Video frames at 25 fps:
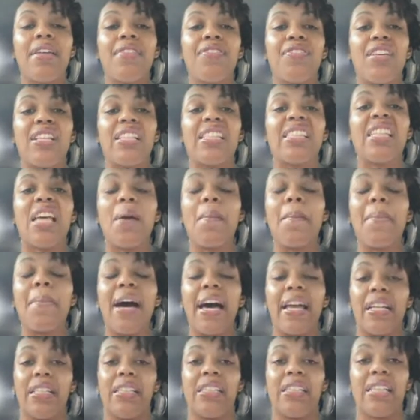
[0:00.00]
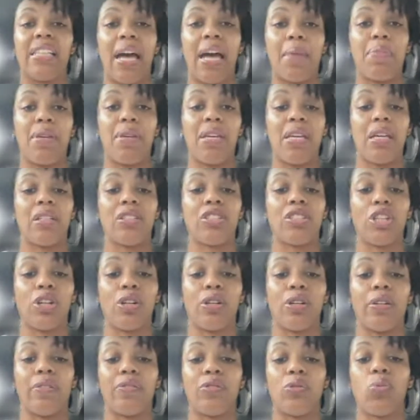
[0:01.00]
that somebody's not being
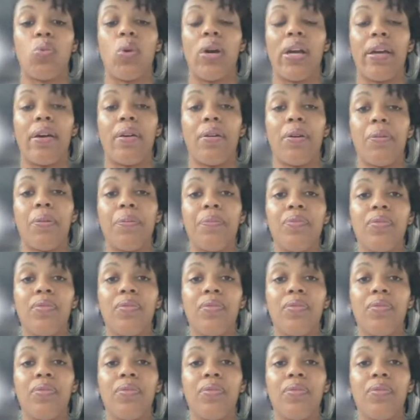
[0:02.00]
served well.